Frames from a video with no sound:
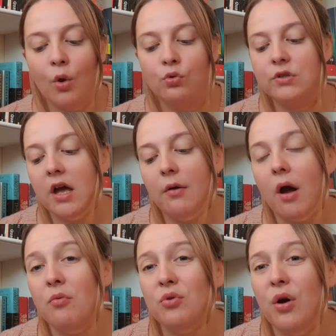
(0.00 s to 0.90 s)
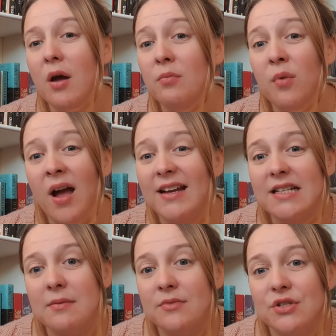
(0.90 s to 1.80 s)
Also, I might
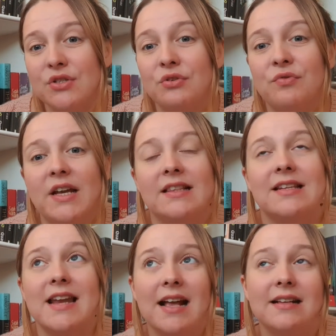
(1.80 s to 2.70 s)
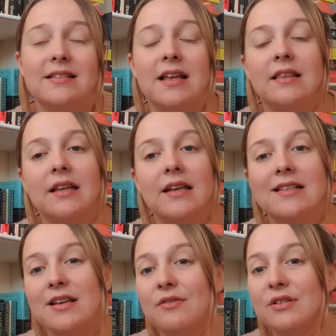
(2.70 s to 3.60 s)
attempt to read the next in the
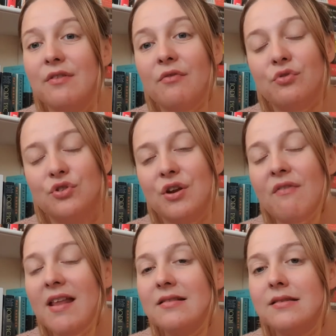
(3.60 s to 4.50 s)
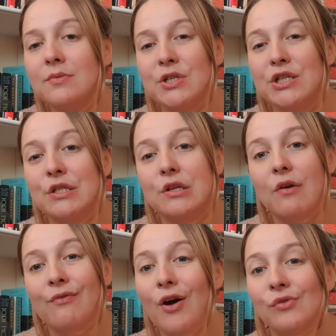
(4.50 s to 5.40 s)
series of Unfortunate Events, which is
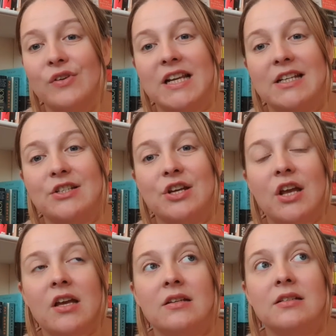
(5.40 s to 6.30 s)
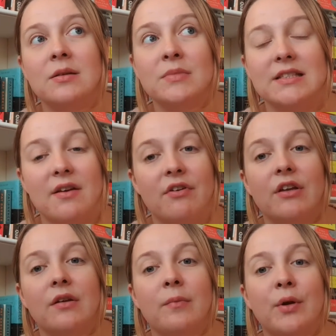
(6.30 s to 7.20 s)
Vile Village number
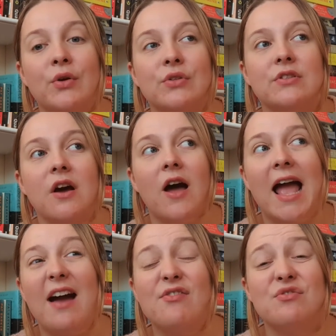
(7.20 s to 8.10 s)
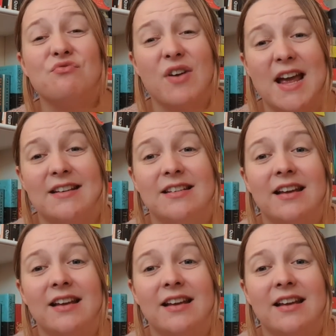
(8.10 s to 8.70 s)
7, because I haven't read